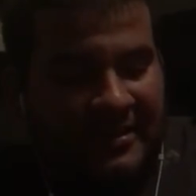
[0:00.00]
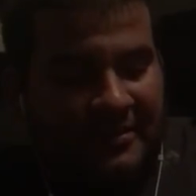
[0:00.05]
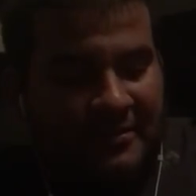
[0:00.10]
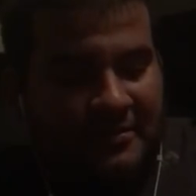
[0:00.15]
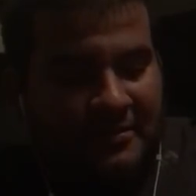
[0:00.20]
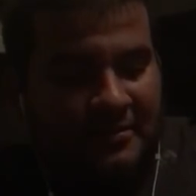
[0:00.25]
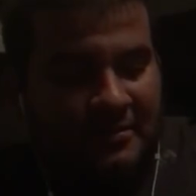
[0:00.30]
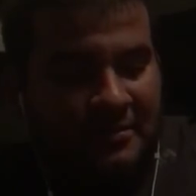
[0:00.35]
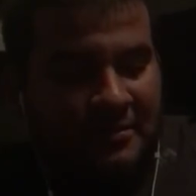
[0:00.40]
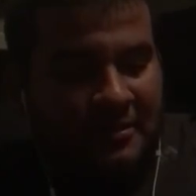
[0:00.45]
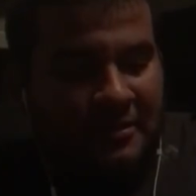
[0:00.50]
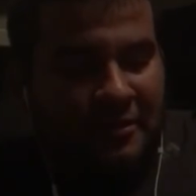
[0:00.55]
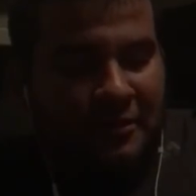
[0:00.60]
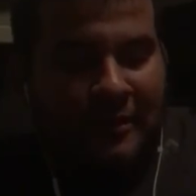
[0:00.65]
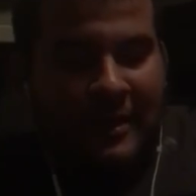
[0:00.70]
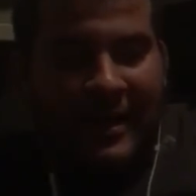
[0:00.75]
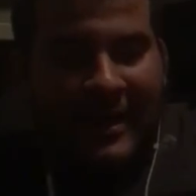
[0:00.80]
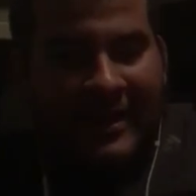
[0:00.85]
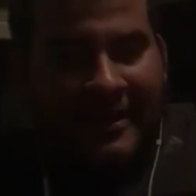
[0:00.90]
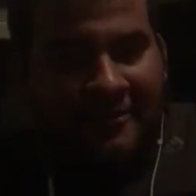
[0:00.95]
it. You
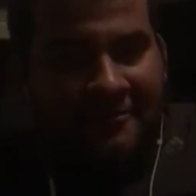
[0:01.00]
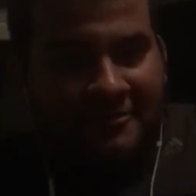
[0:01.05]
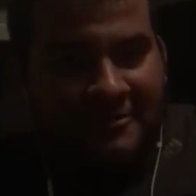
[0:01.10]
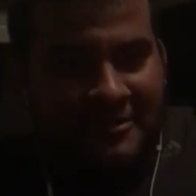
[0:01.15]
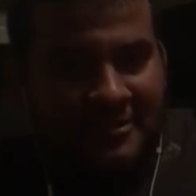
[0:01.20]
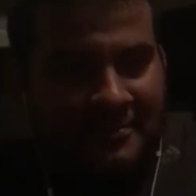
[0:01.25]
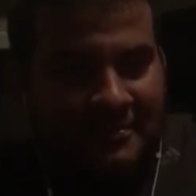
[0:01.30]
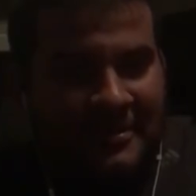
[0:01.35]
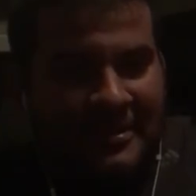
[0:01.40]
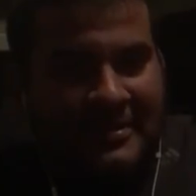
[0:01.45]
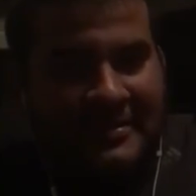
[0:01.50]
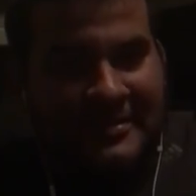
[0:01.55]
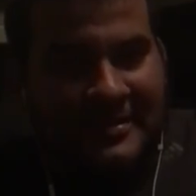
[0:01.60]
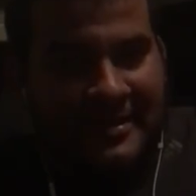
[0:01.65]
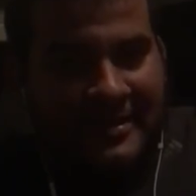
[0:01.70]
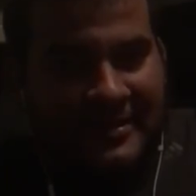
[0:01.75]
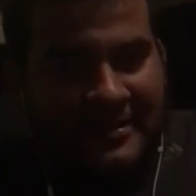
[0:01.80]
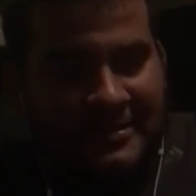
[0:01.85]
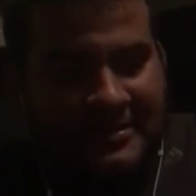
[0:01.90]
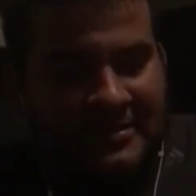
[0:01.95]
have to be
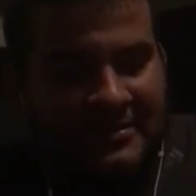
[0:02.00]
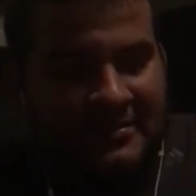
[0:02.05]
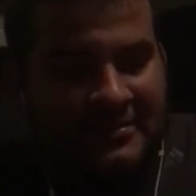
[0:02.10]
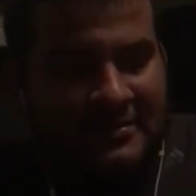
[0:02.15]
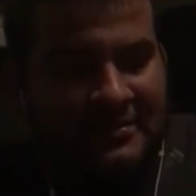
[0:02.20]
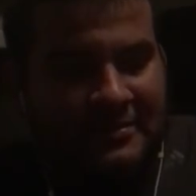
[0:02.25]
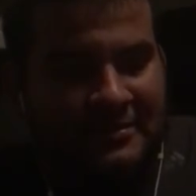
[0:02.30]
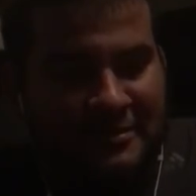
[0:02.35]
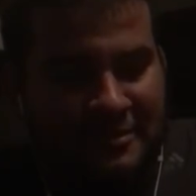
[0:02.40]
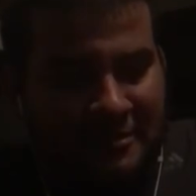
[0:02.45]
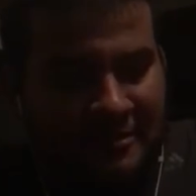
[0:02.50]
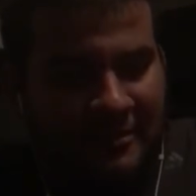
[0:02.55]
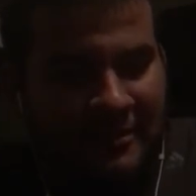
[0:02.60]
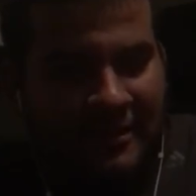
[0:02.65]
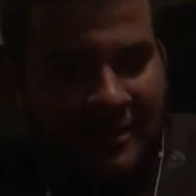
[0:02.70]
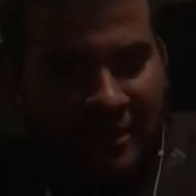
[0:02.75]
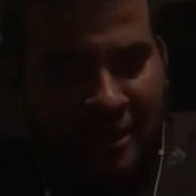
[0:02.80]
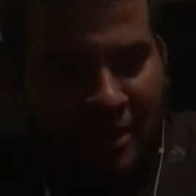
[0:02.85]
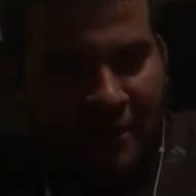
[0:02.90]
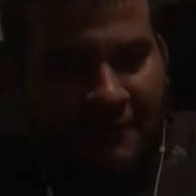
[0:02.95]
nice to
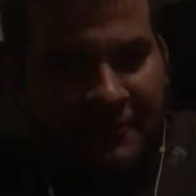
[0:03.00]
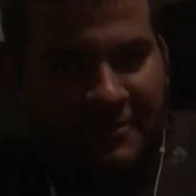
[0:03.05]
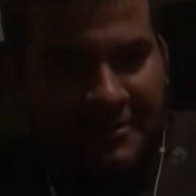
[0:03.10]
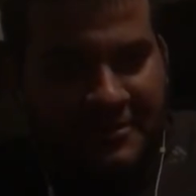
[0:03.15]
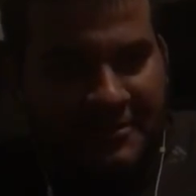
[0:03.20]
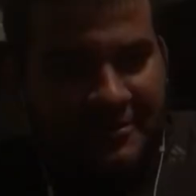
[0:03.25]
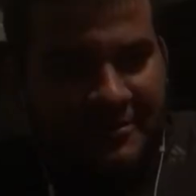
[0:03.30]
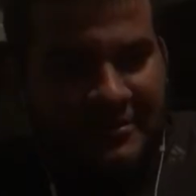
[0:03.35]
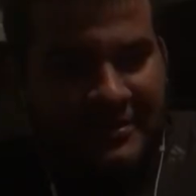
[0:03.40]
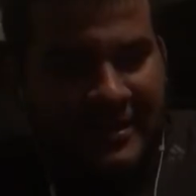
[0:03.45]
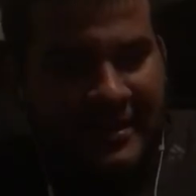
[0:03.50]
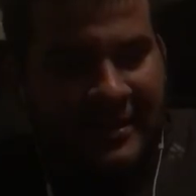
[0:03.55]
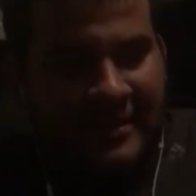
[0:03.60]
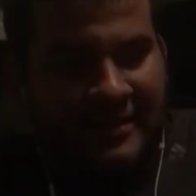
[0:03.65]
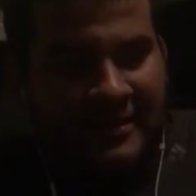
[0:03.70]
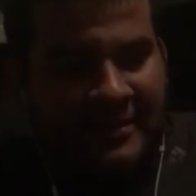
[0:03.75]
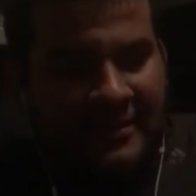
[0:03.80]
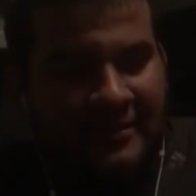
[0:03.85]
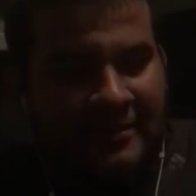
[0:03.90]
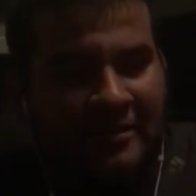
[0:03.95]
the officers
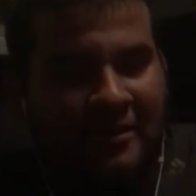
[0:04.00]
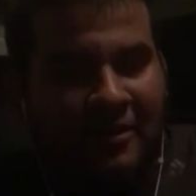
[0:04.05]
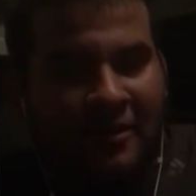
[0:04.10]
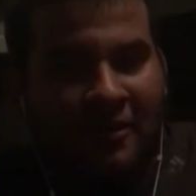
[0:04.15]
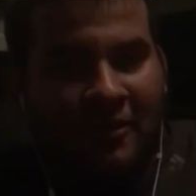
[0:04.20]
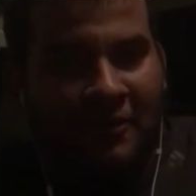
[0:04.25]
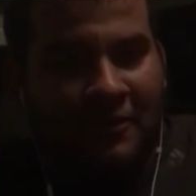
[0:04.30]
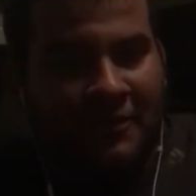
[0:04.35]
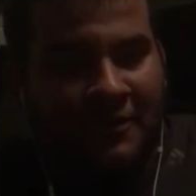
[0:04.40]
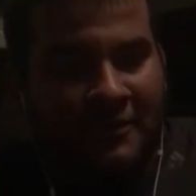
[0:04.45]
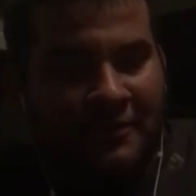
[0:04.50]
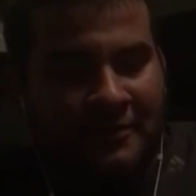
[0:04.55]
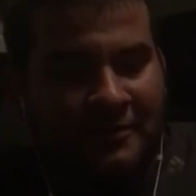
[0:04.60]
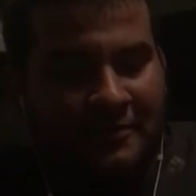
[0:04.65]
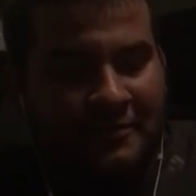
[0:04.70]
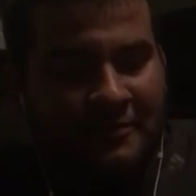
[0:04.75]
out here on